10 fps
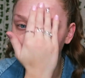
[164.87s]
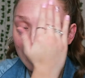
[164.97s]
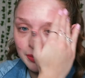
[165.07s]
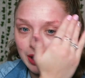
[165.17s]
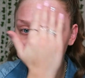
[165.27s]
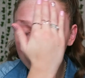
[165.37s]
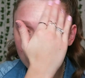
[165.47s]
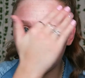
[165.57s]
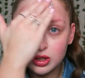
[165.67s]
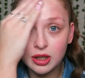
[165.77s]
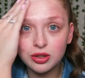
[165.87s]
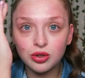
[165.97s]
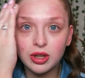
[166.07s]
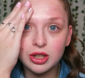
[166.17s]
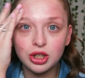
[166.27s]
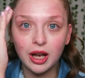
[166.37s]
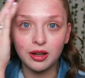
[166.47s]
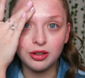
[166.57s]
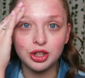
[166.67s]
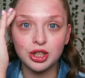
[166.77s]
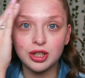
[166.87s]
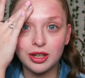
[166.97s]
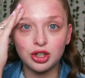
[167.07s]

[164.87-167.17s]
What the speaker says: And I'm kind of choosing to do these challenges